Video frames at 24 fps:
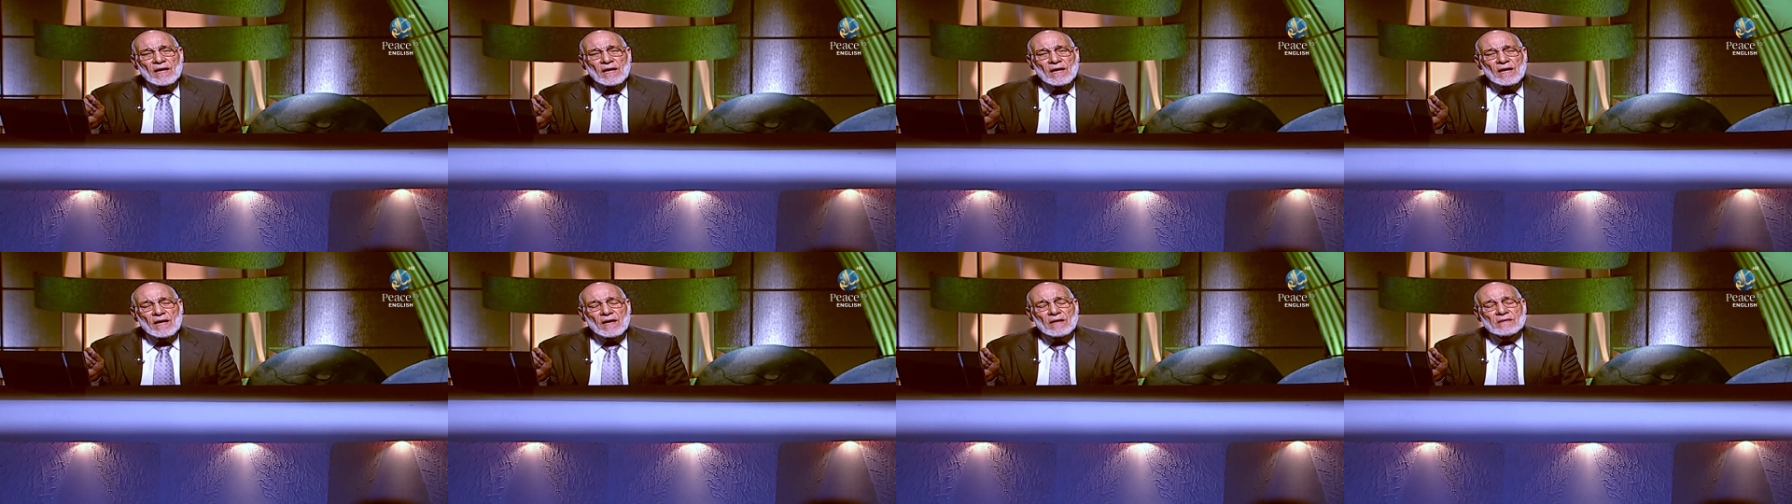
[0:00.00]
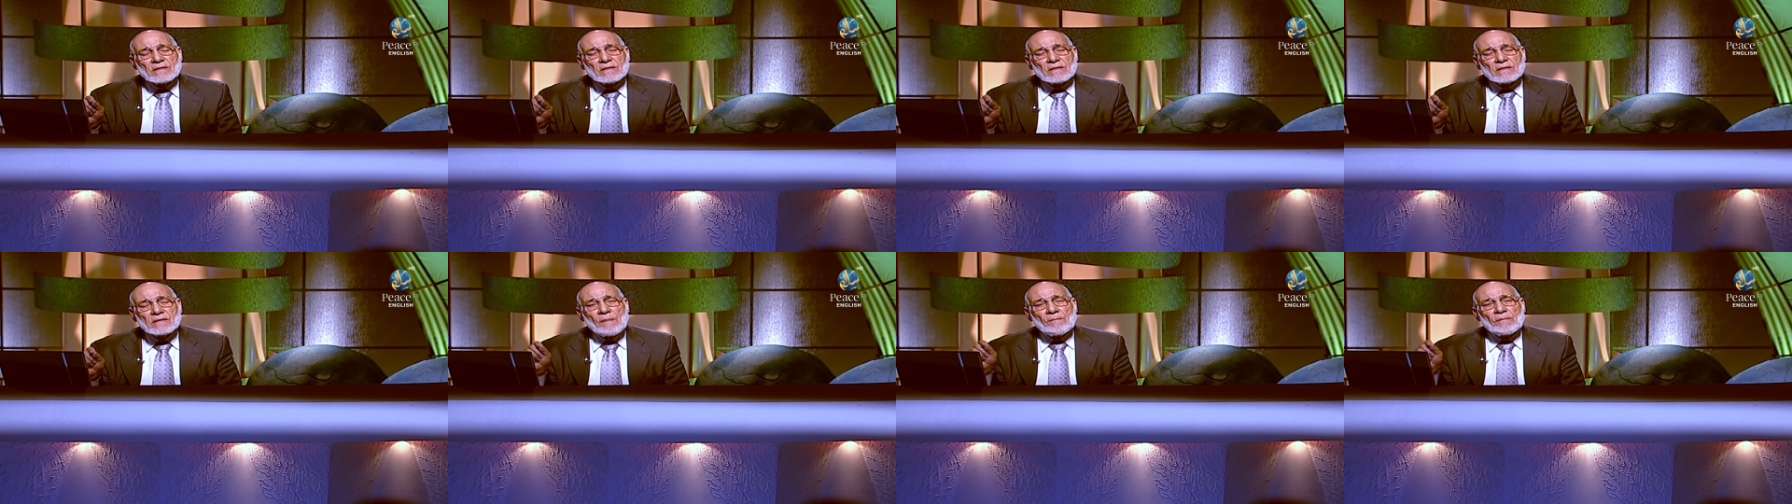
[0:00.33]

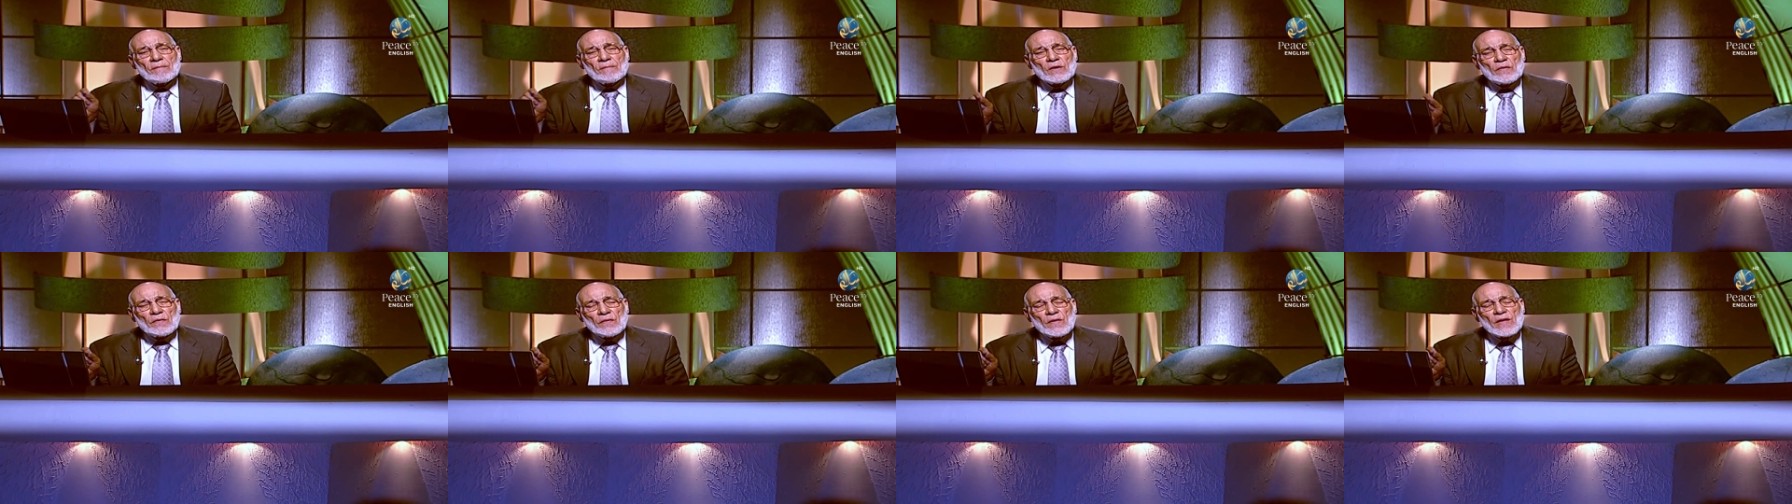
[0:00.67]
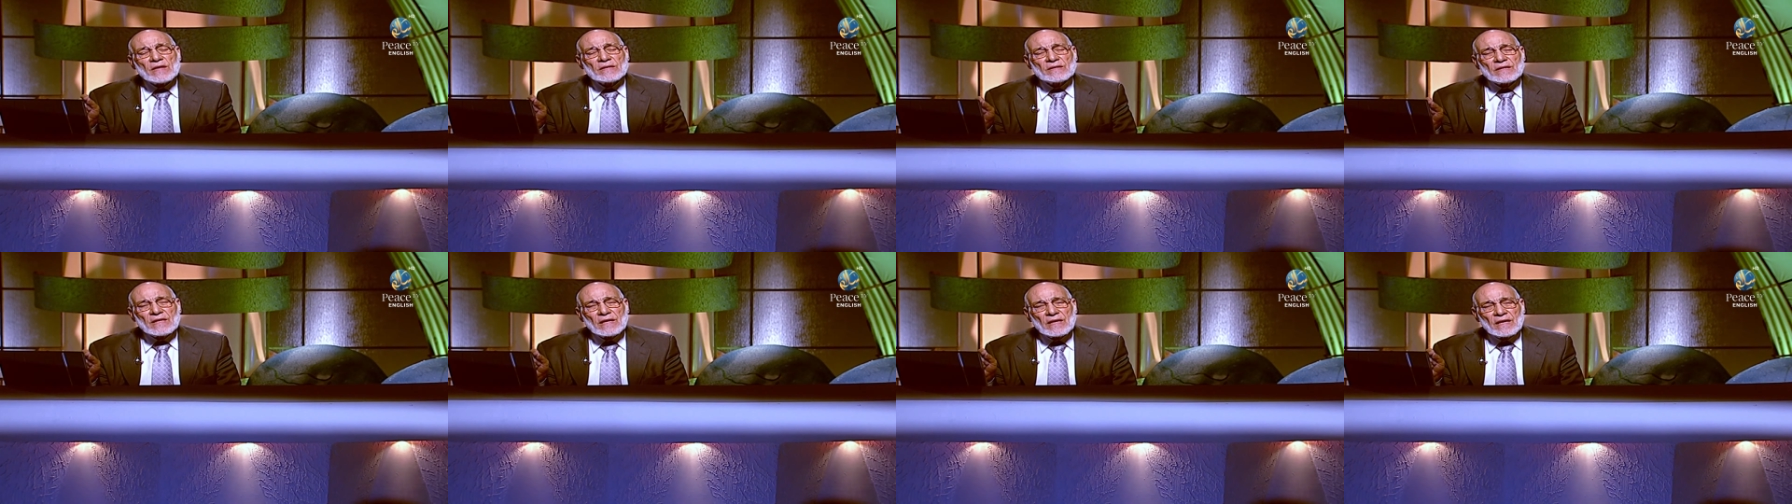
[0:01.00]
is number
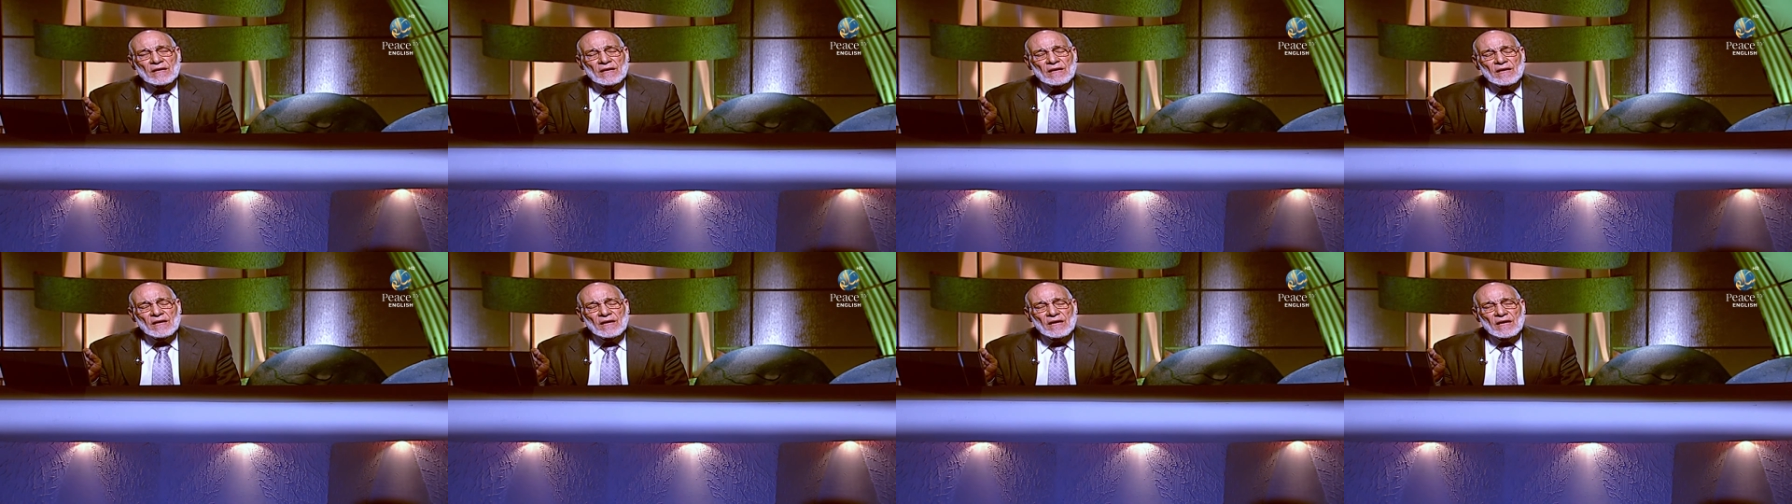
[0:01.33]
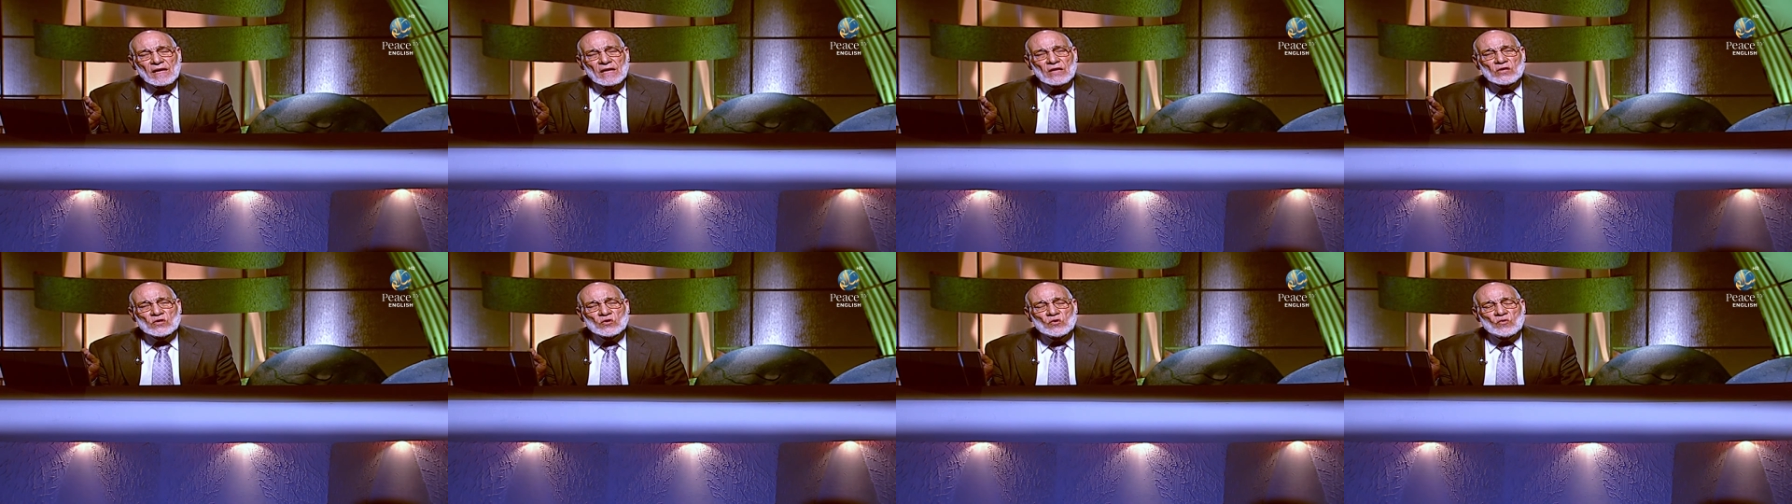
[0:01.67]
30
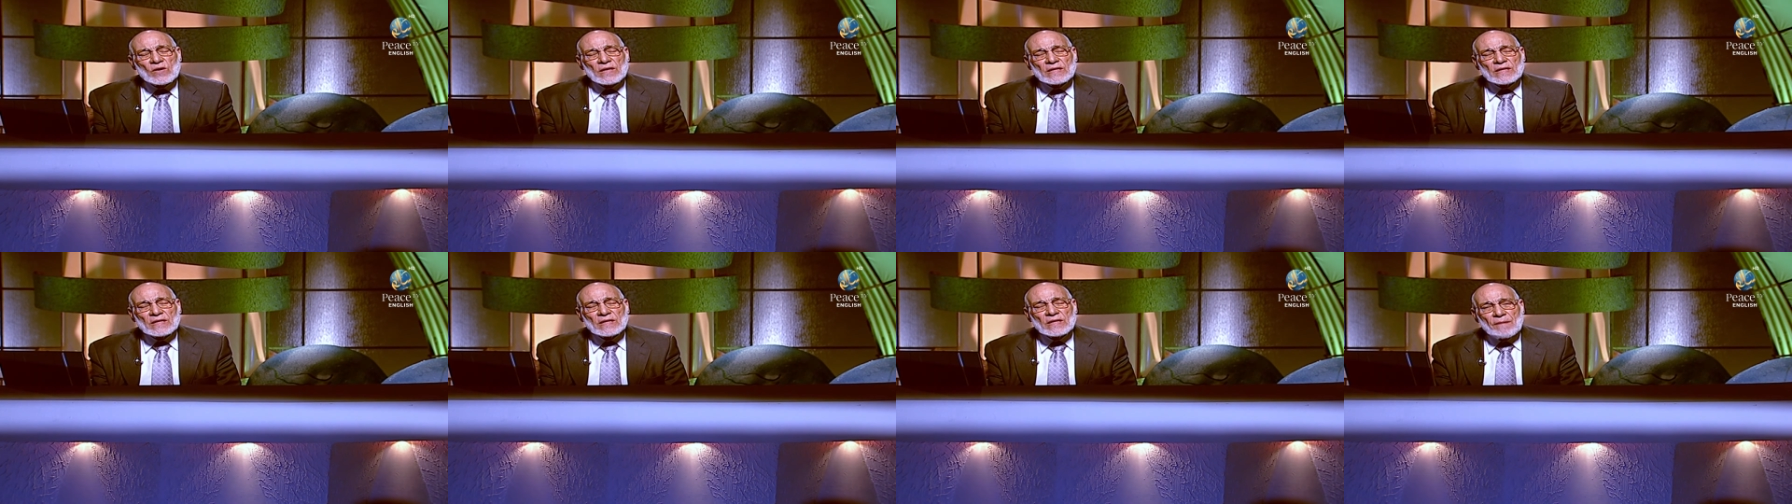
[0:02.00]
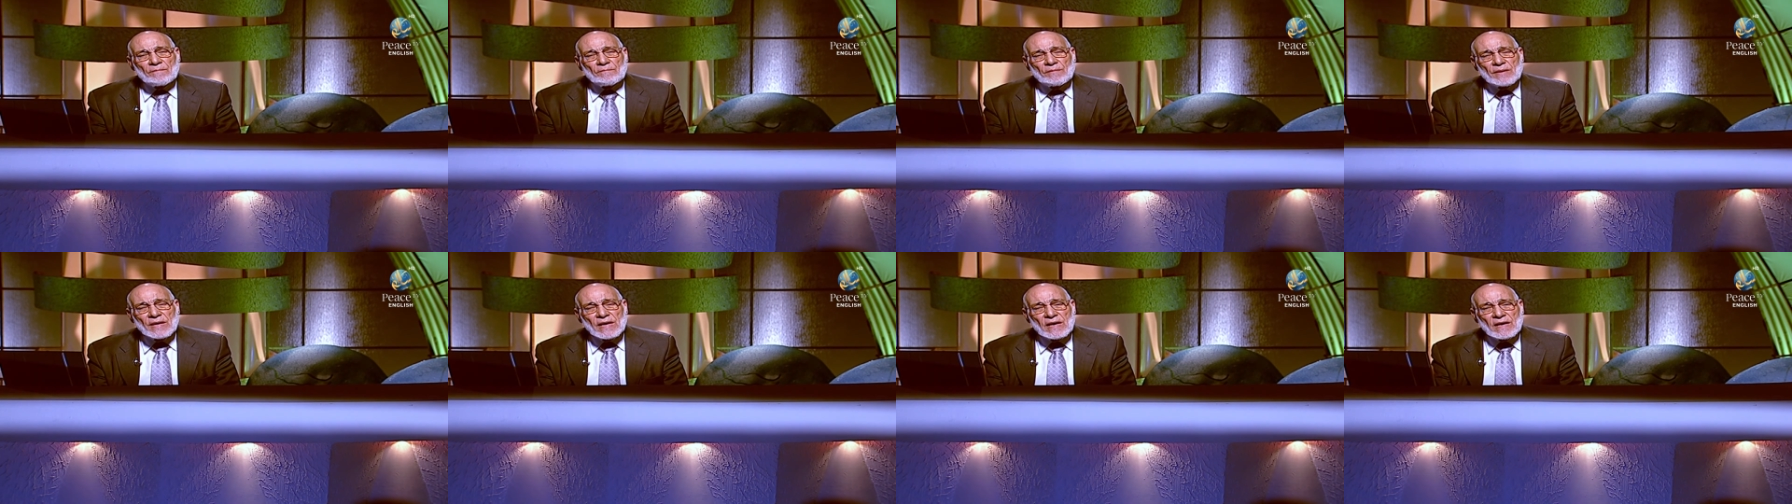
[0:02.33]
in Surah
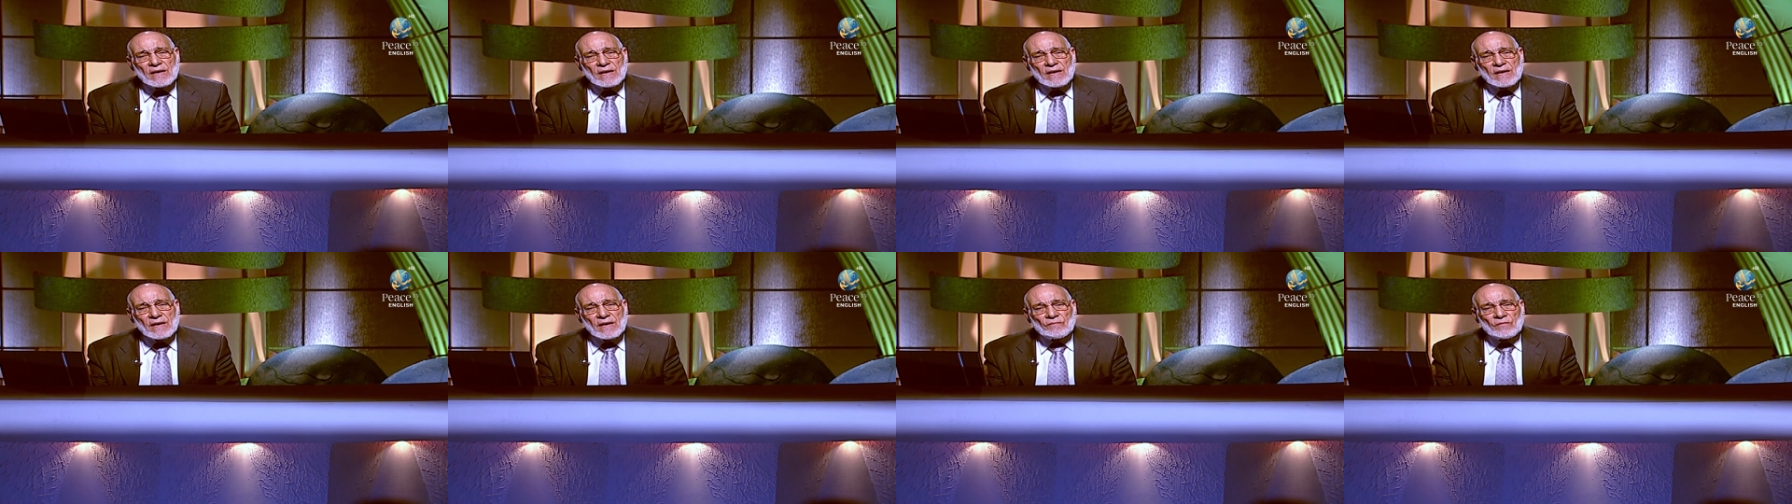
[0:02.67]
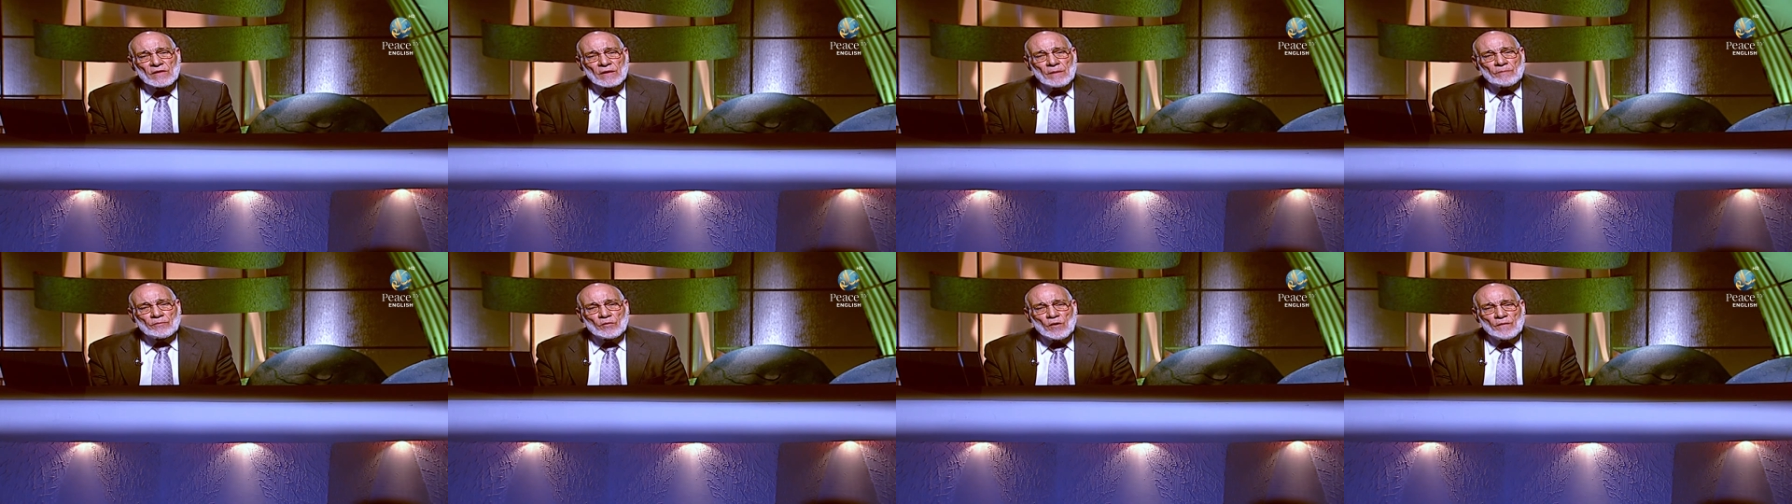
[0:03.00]
Al-Anbiya,
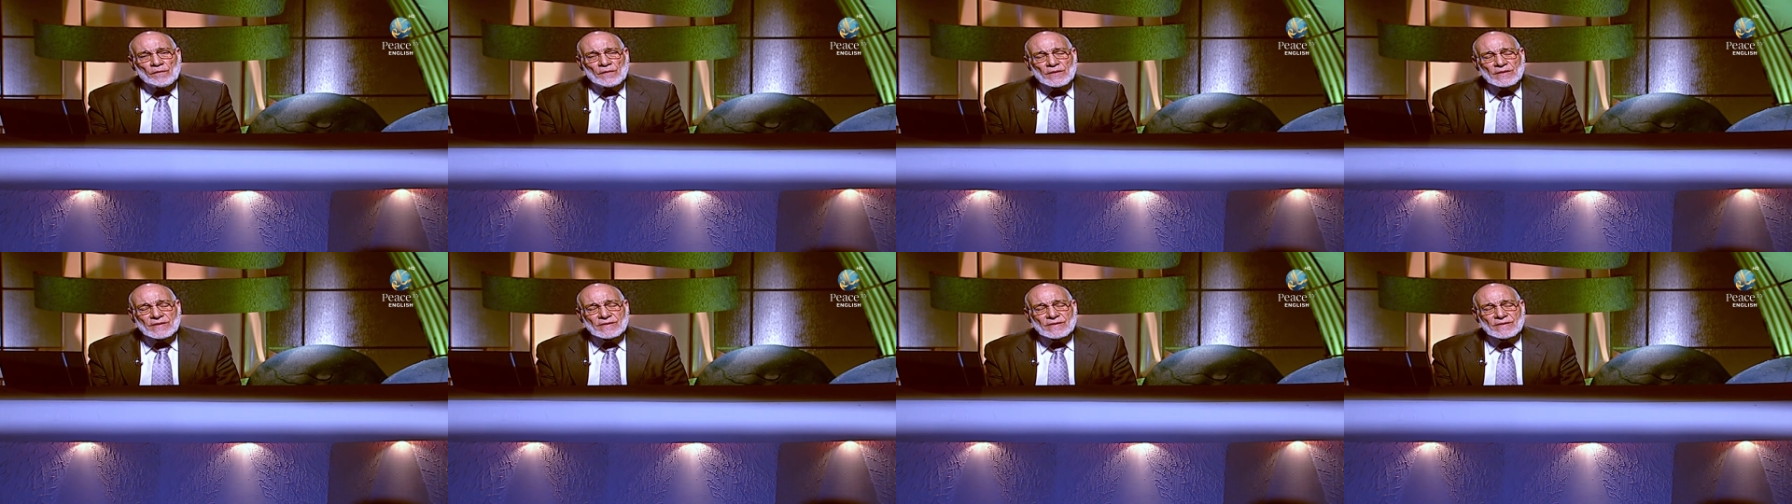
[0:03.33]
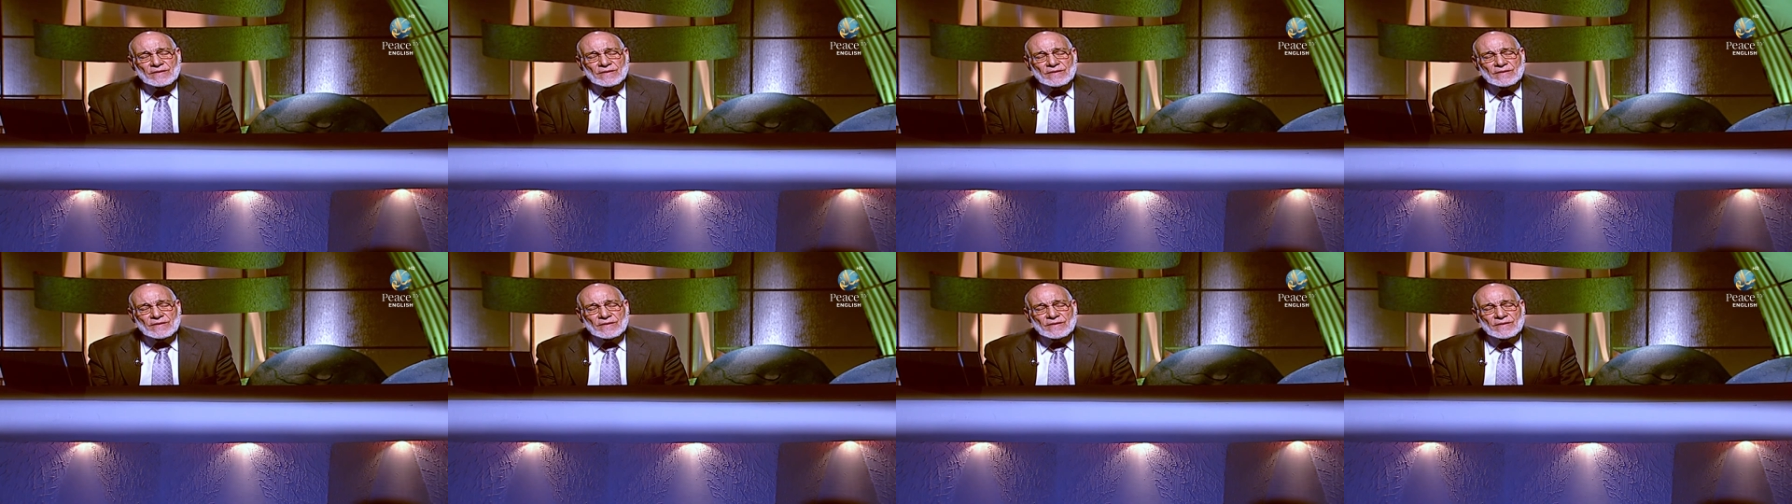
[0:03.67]
the Prophets.